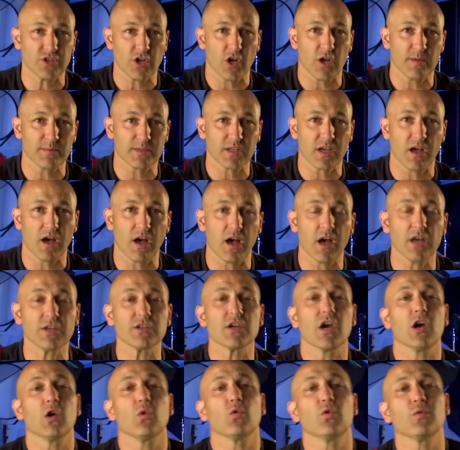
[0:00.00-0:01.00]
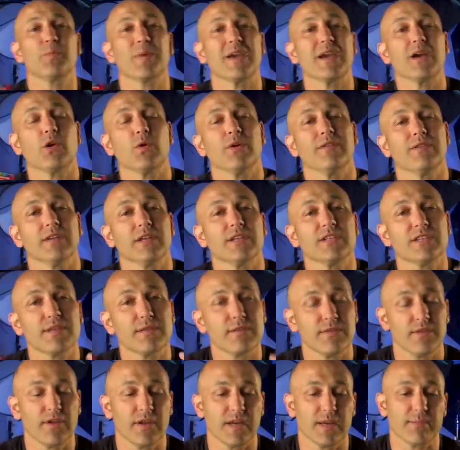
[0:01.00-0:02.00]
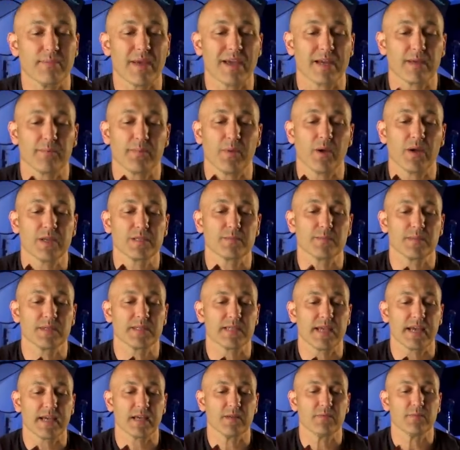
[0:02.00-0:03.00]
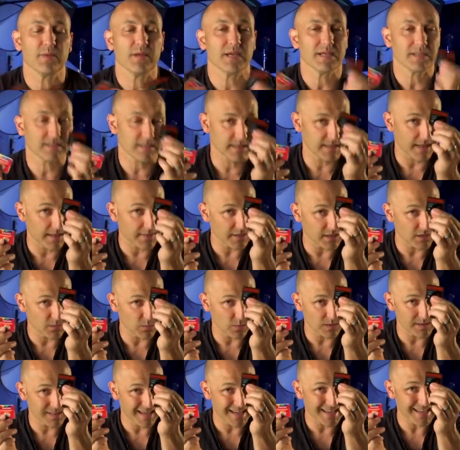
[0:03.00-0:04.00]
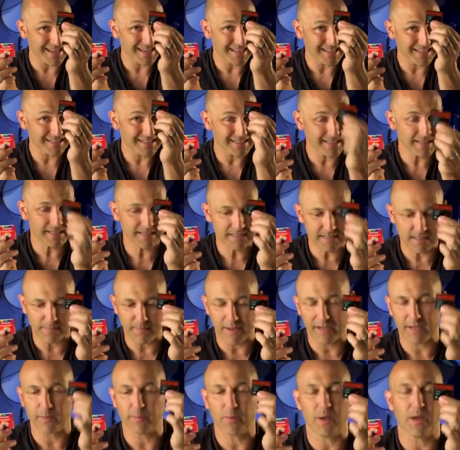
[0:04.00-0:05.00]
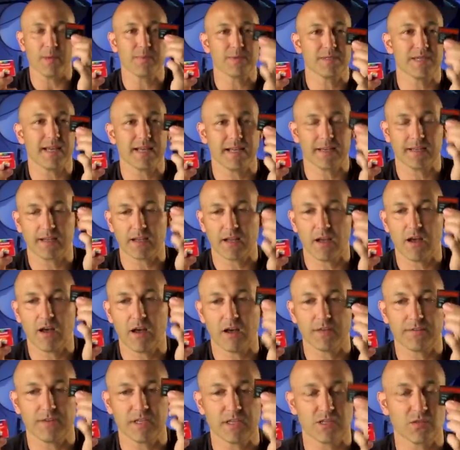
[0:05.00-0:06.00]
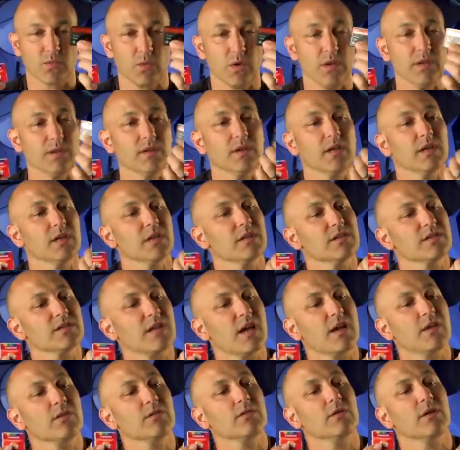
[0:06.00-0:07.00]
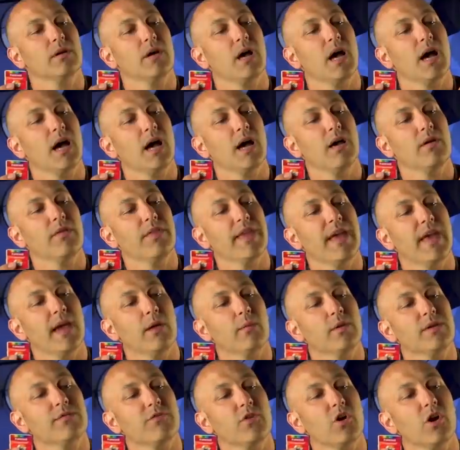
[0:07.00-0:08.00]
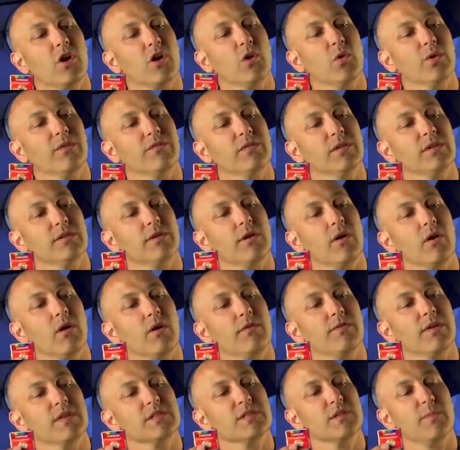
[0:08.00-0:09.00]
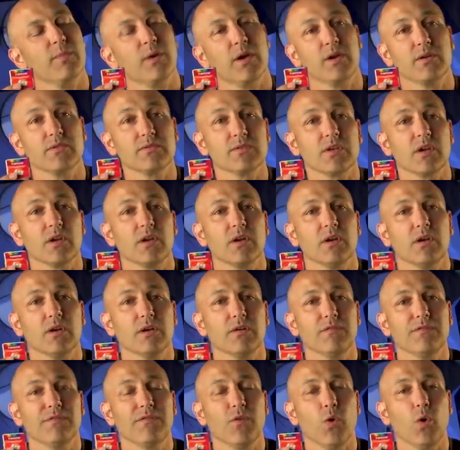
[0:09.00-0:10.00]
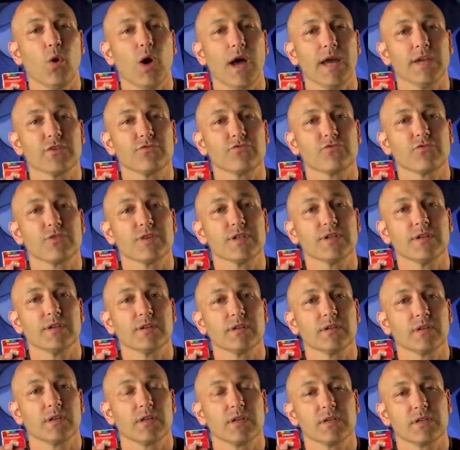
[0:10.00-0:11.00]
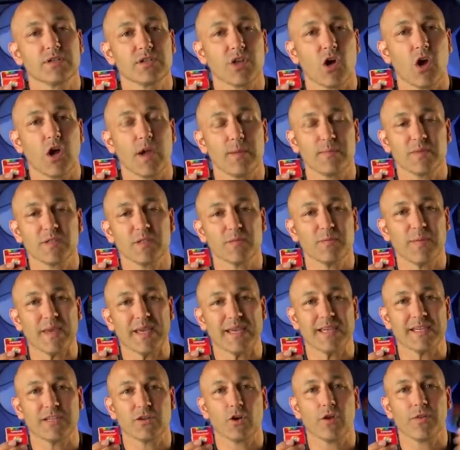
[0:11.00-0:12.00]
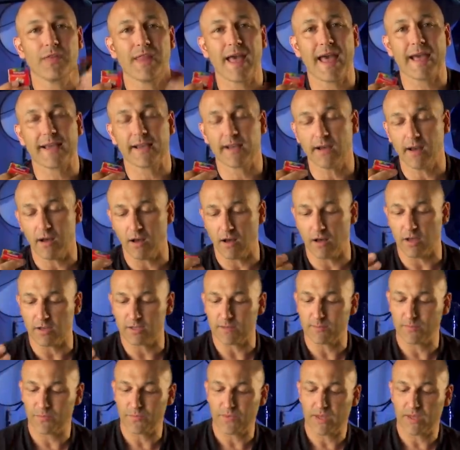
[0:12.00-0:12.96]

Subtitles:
times card would be equivalent to 30 megabytes per second. But as I said, this one's a 60 megabyte per second card, this one. So there we've got equivalent of, I suppose, 400 times speed on that card.